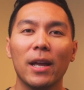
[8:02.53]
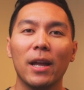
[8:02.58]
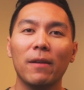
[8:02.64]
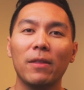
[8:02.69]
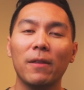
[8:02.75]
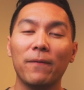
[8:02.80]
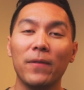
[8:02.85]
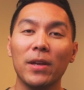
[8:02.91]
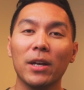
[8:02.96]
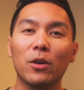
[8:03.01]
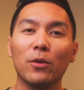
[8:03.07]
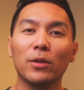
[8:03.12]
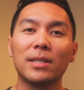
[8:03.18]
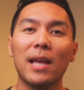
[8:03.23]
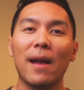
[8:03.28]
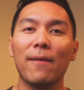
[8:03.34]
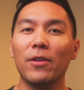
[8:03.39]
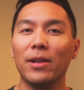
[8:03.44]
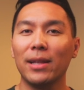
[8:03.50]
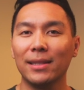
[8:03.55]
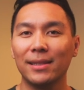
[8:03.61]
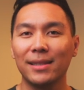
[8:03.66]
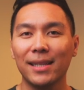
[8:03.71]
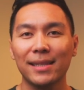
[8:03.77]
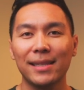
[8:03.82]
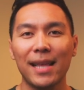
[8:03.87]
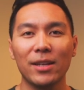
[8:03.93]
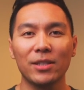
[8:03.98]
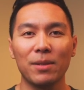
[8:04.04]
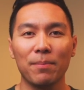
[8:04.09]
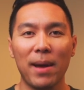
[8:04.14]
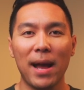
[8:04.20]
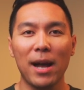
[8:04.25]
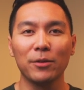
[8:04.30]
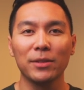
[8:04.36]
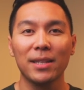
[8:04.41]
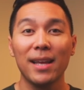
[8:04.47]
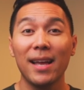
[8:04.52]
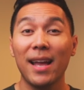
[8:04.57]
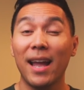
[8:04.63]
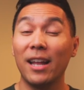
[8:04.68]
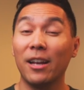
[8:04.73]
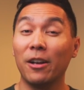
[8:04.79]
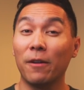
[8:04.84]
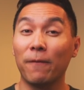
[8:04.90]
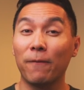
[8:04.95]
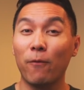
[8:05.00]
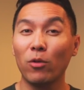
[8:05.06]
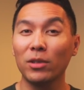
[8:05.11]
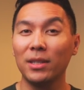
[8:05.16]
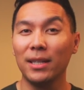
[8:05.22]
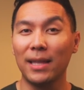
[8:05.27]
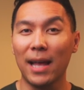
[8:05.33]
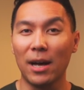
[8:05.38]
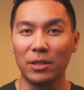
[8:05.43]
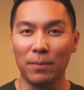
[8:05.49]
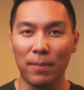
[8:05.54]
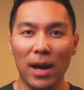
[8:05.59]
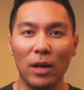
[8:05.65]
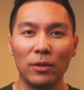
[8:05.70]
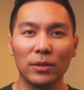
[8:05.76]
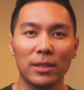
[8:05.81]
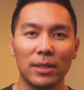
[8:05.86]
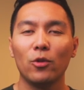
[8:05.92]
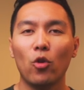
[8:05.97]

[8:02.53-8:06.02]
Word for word: if the vehicle is heavier than 6,000 pounds and under 14,000 pounds.